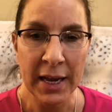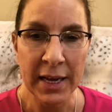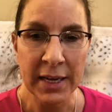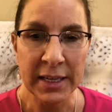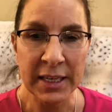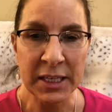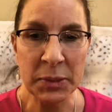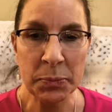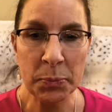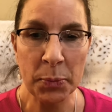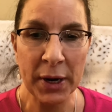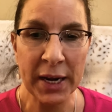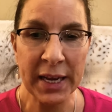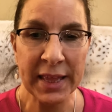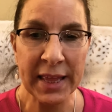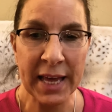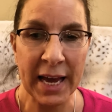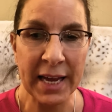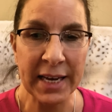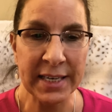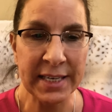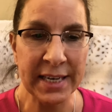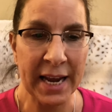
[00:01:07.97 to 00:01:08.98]
Let's break
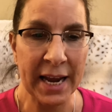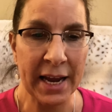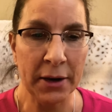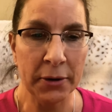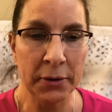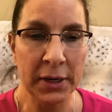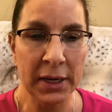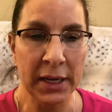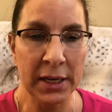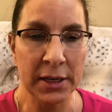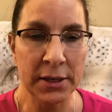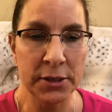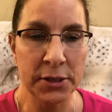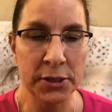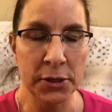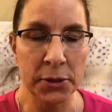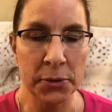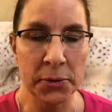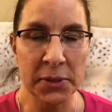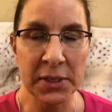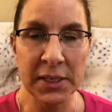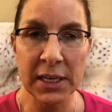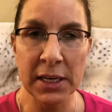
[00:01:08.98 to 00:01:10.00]
that down
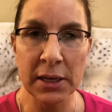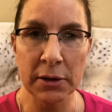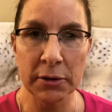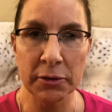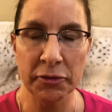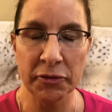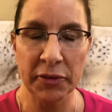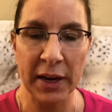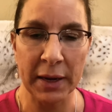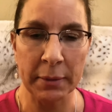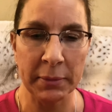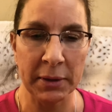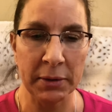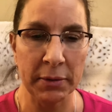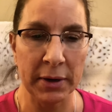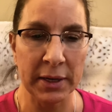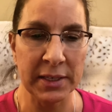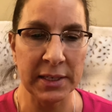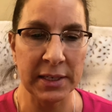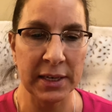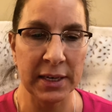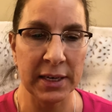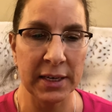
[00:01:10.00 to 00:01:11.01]
into single family
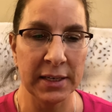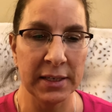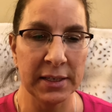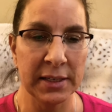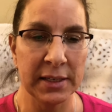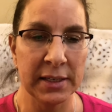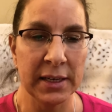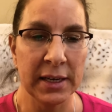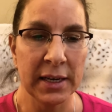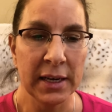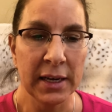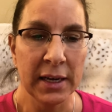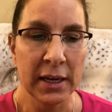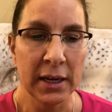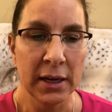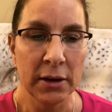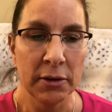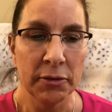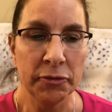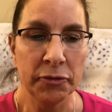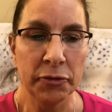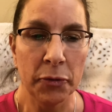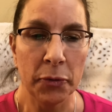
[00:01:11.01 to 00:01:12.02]
residents.
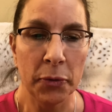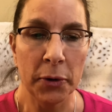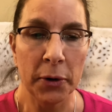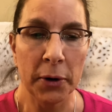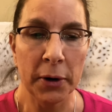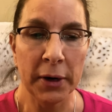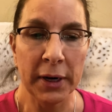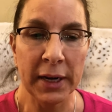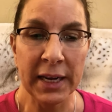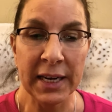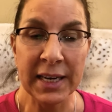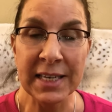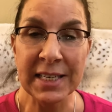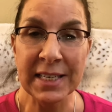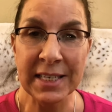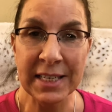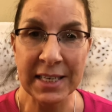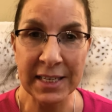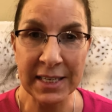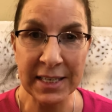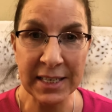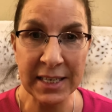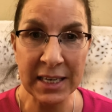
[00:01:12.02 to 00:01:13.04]
For
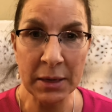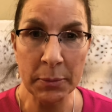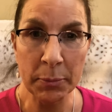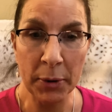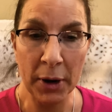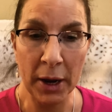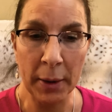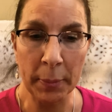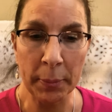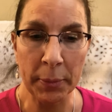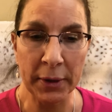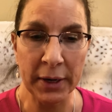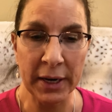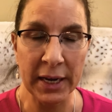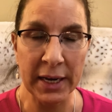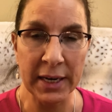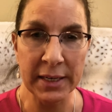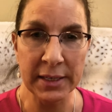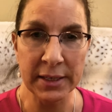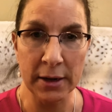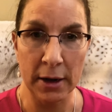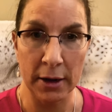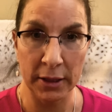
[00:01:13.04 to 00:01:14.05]
existing
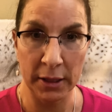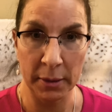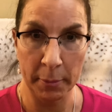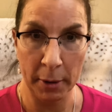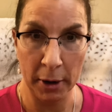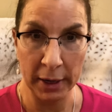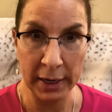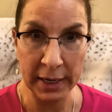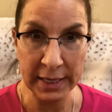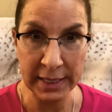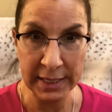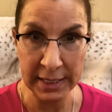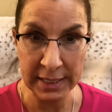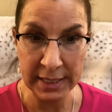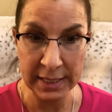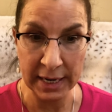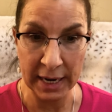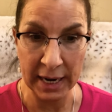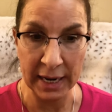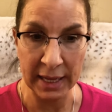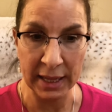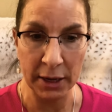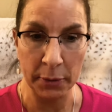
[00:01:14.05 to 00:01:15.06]
properties on the market
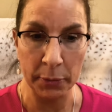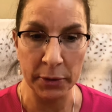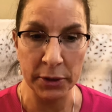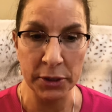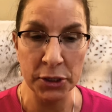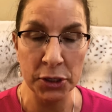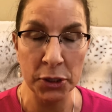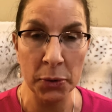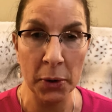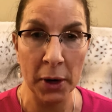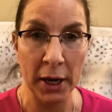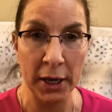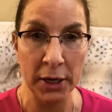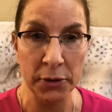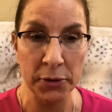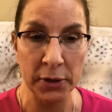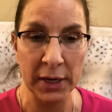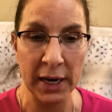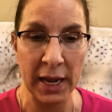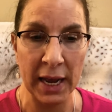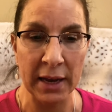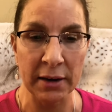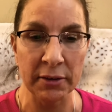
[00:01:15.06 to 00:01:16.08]
today, there were
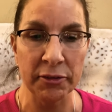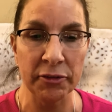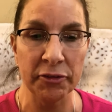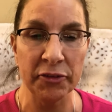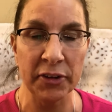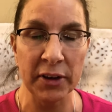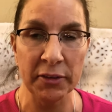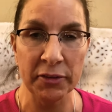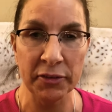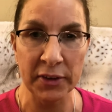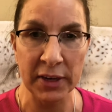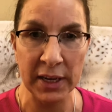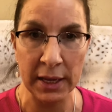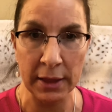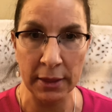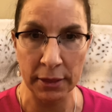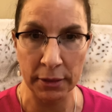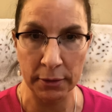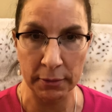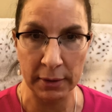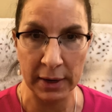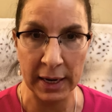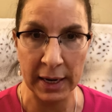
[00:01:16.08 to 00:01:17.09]

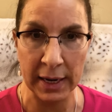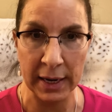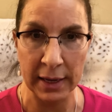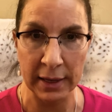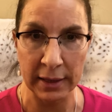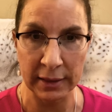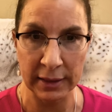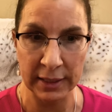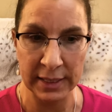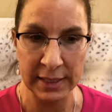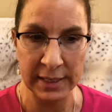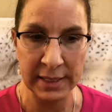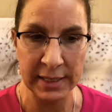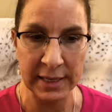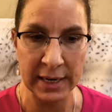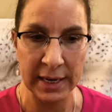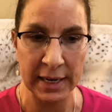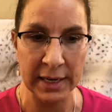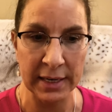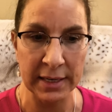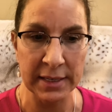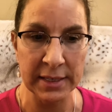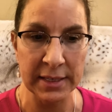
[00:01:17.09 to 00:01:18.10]
253
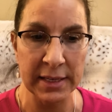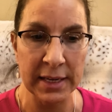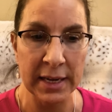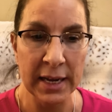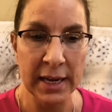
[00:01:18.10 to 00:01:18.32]
listings.